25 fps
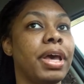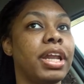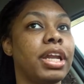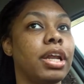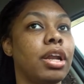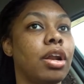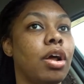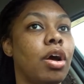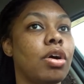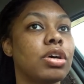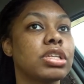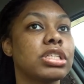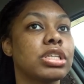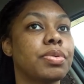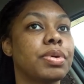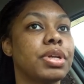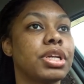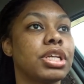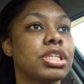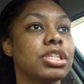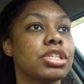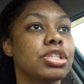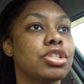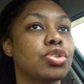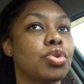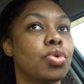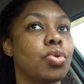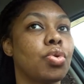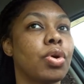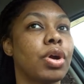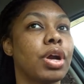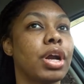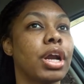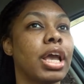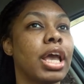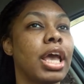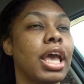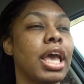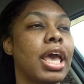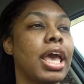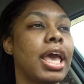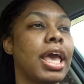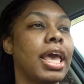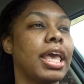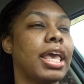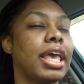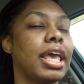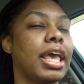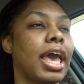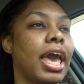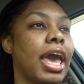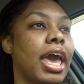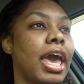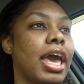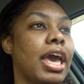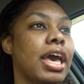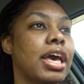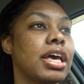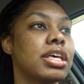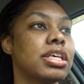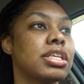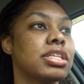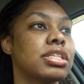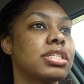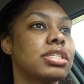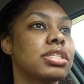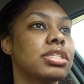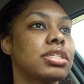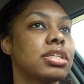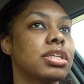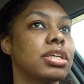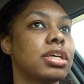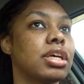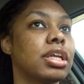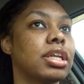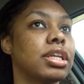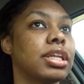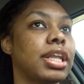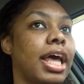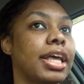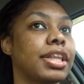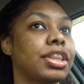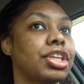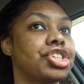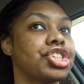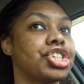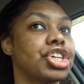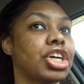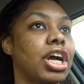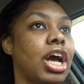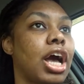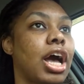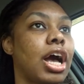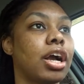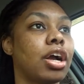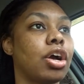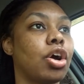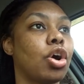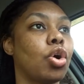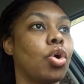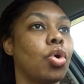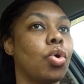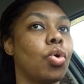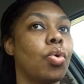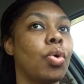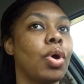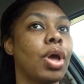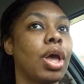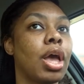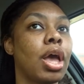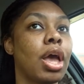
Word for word: and then also in his store he has like the chicago